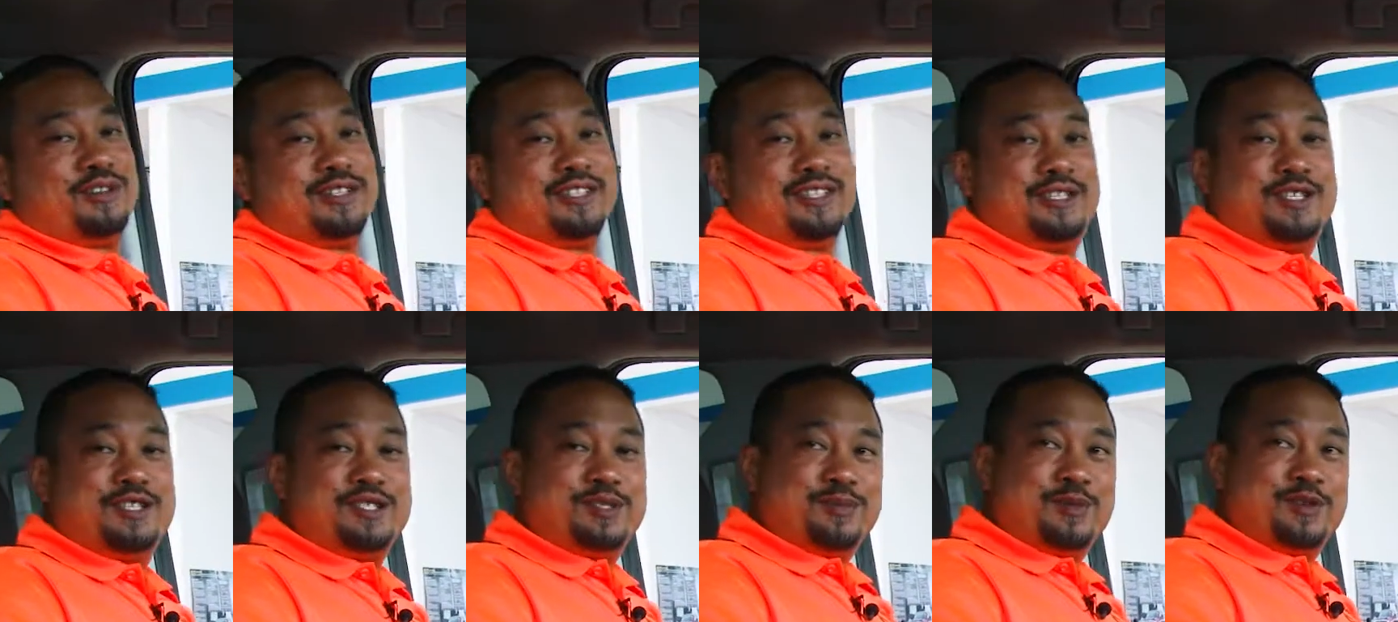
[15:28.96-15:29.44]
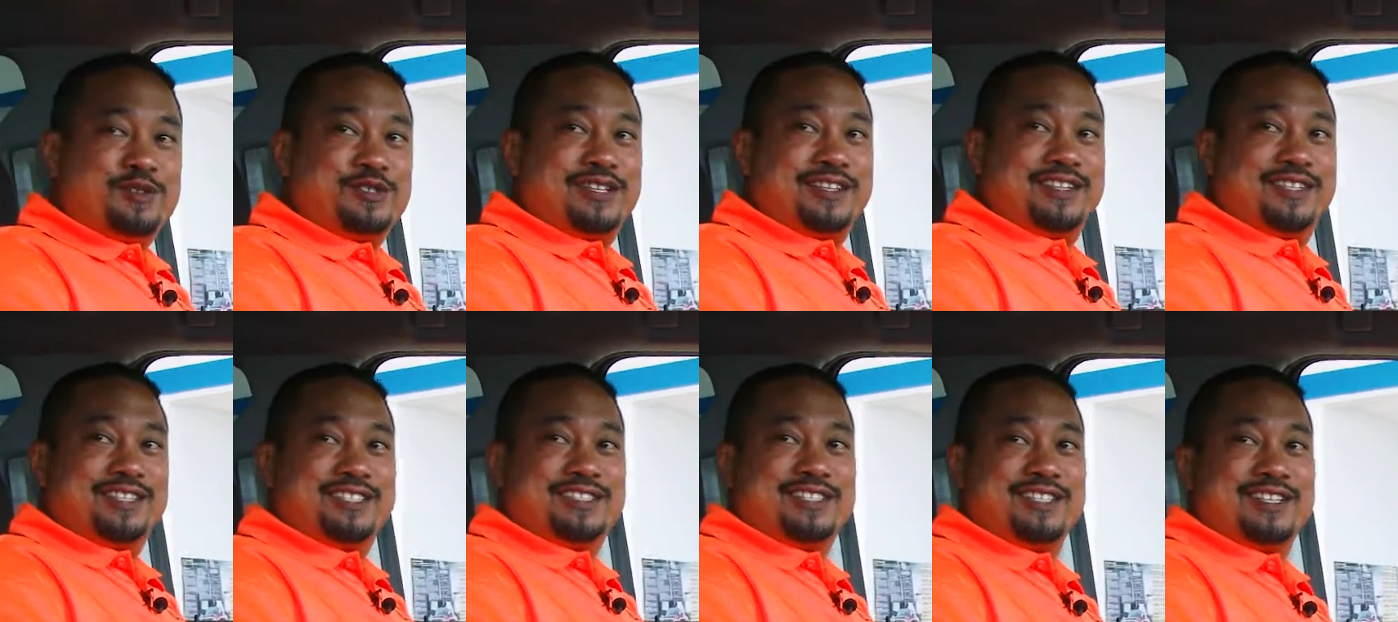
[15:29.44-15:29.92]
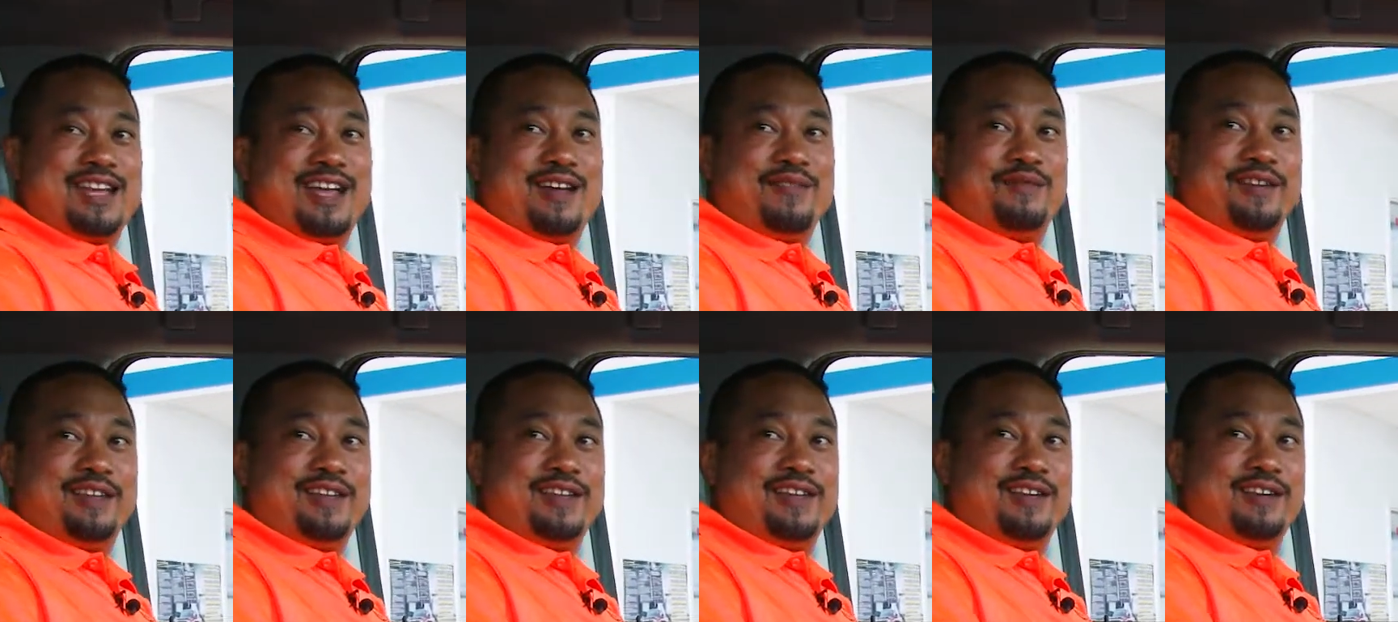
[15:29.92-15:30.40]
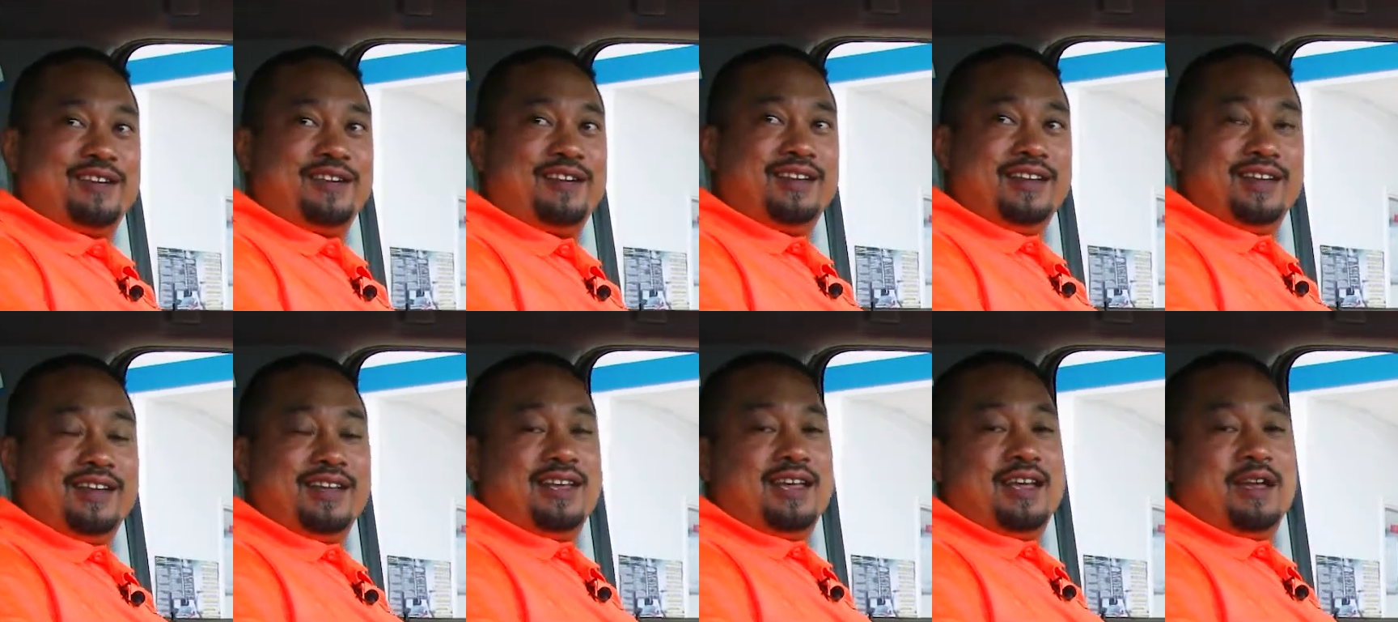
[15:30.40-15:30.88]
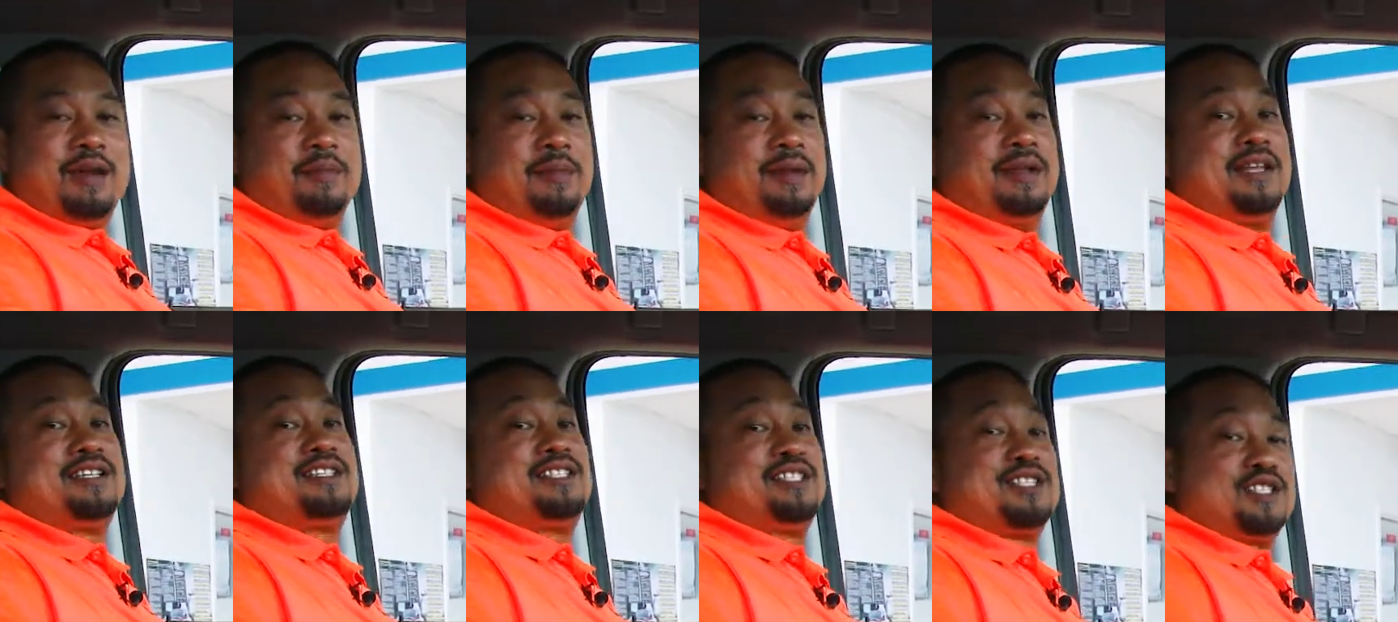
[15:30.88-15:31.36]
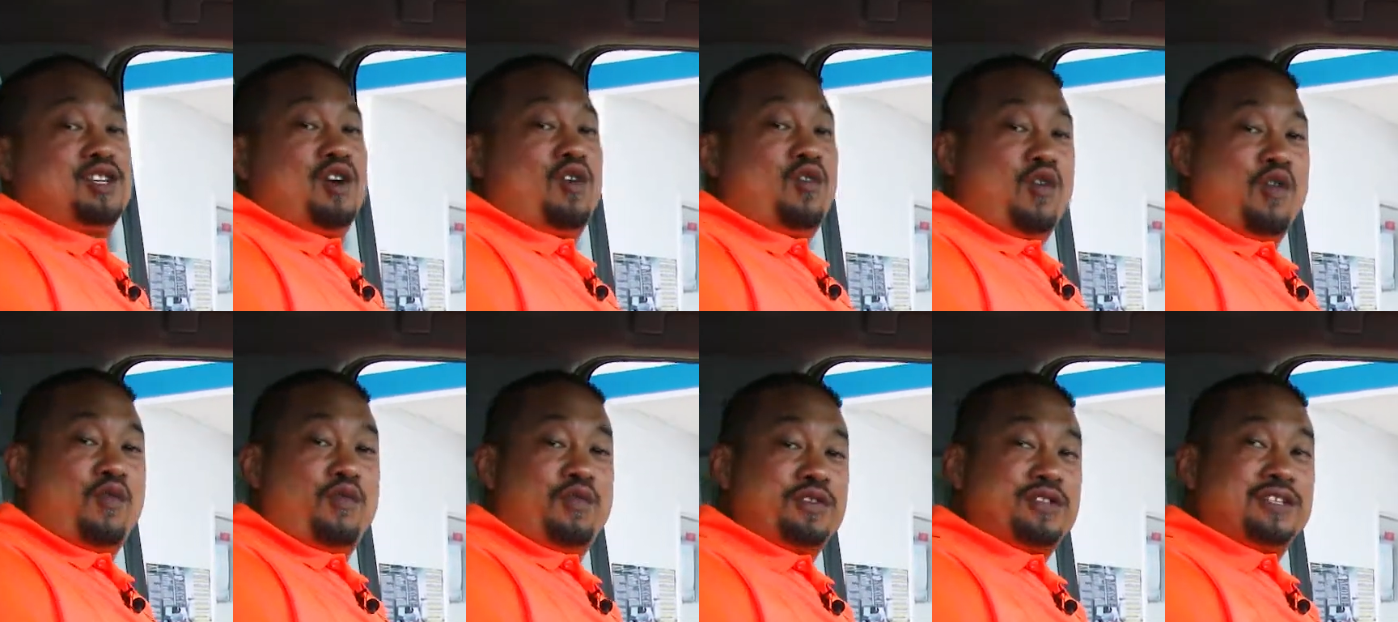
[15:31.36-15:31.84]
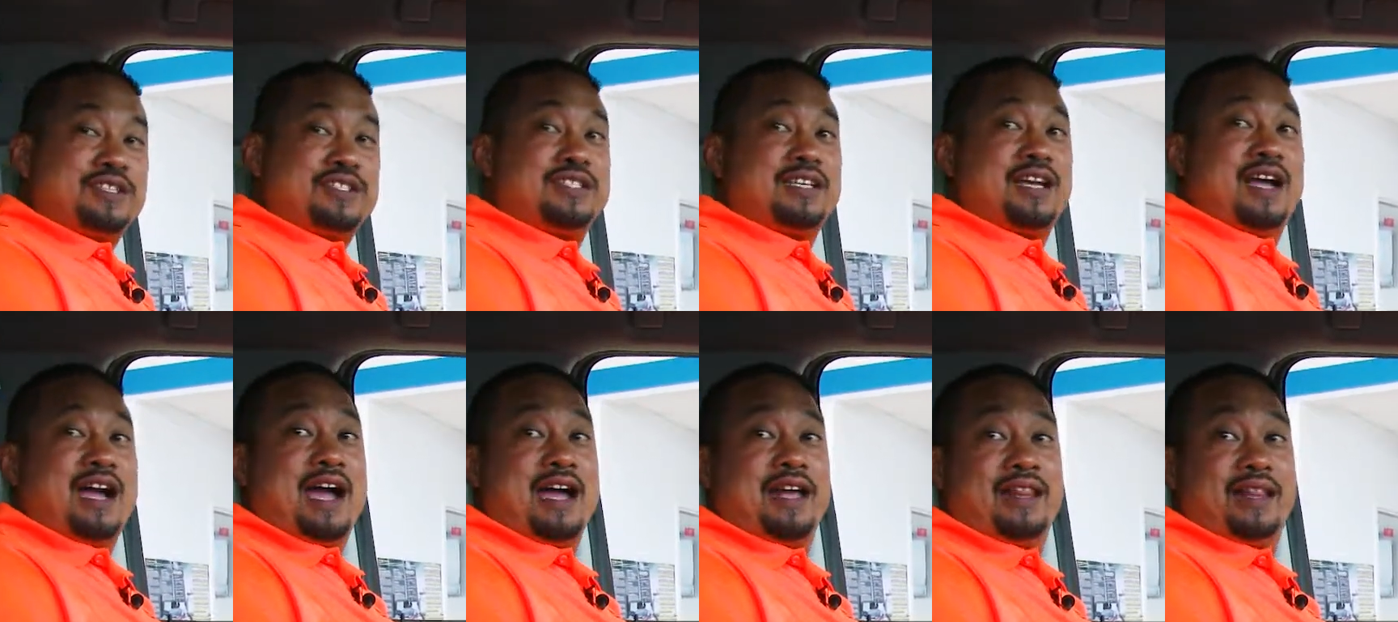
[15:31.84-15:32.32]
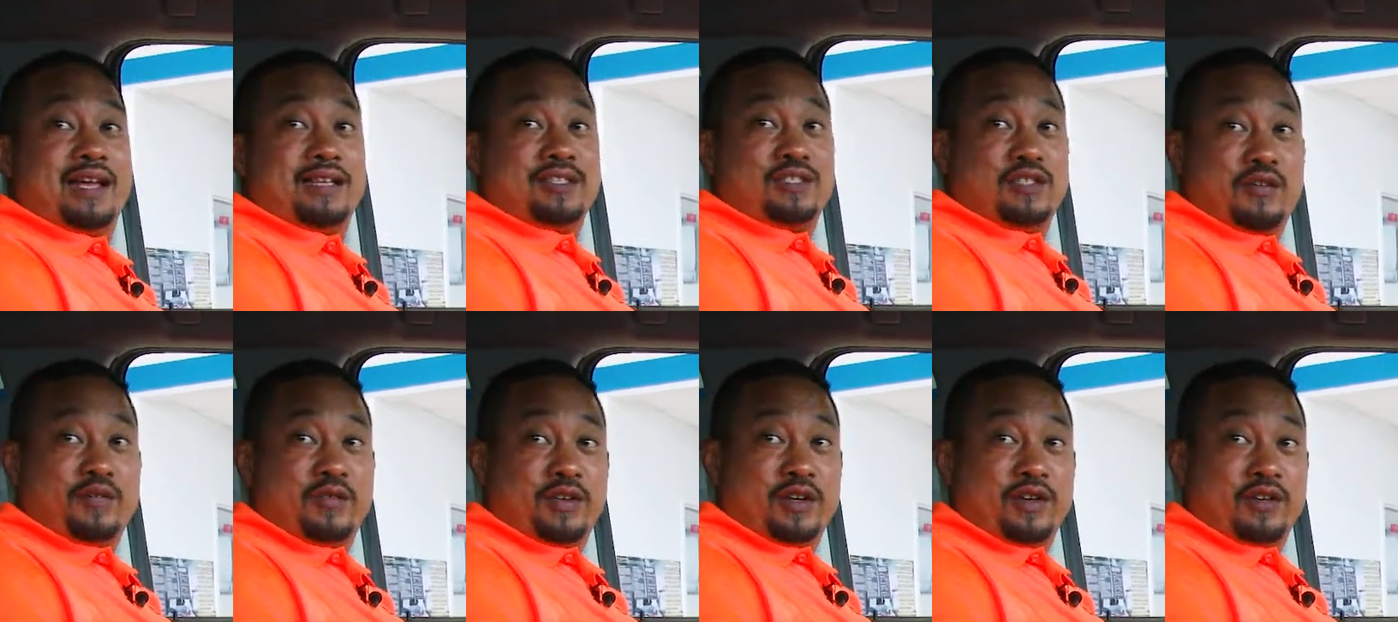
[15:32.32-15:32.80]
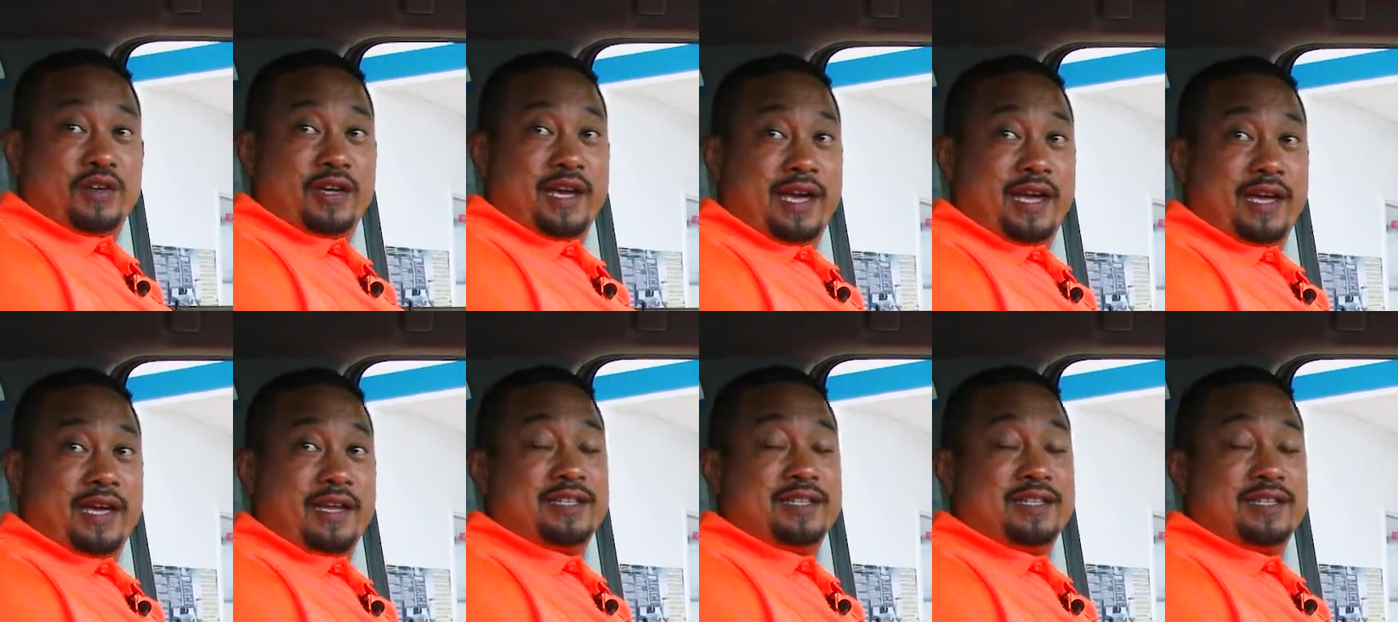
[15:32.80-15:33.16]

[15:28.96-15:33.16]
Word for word: the gizmos that this thing have in here. But let's just go over just the highlights of it, okay?